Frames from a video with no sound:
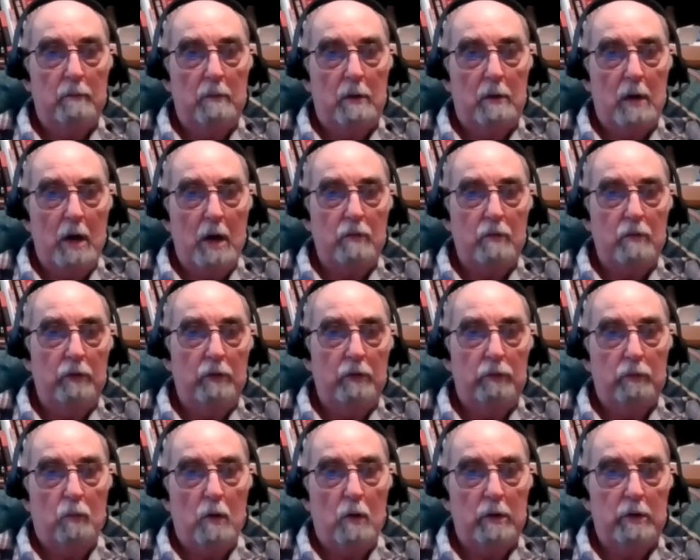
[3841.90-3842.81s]

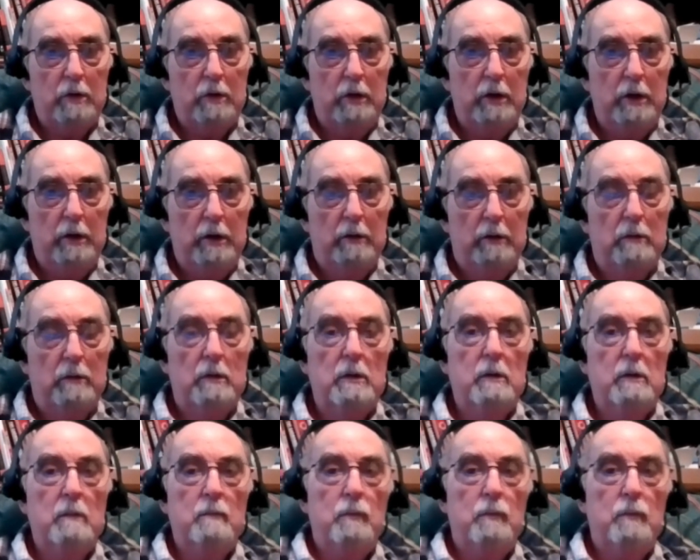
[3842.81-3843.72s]
countries what to do.
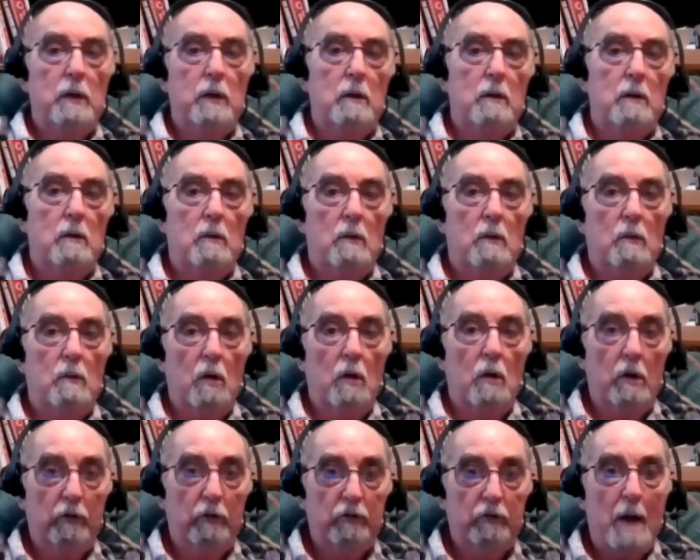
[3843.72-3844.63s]
We're
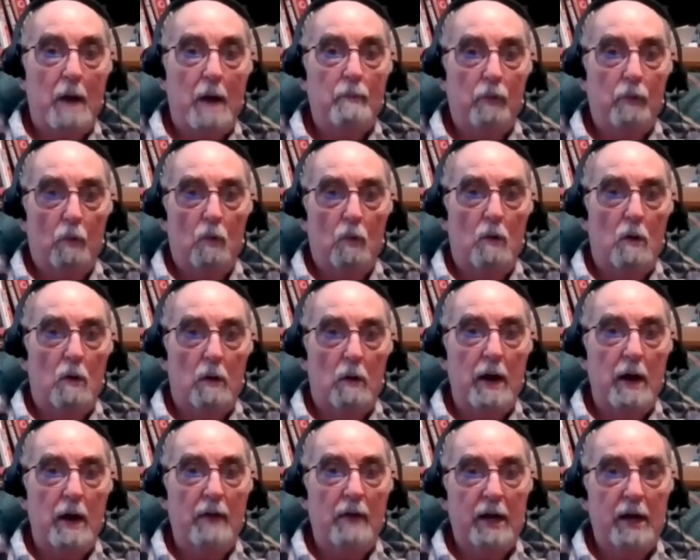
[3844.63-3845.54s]
going to stop the war."
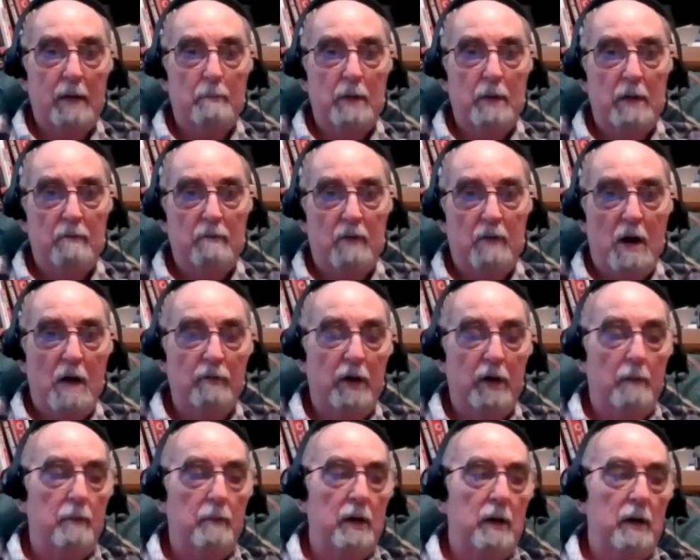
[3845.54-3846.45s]
Now they can be involved in
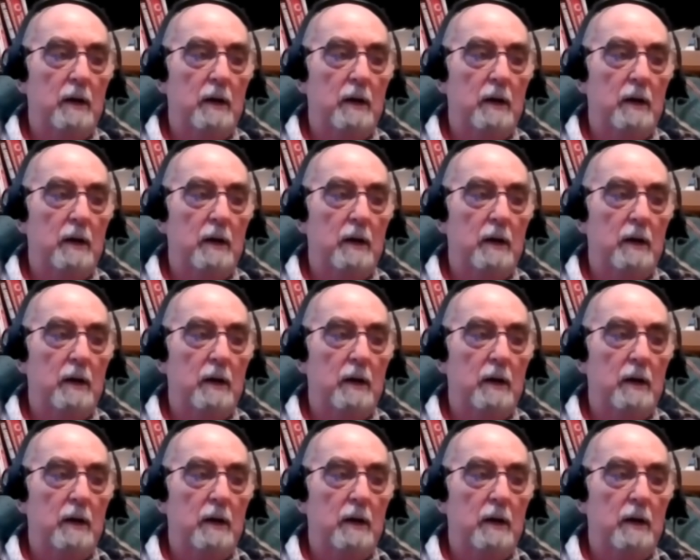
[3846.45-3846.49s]
it, but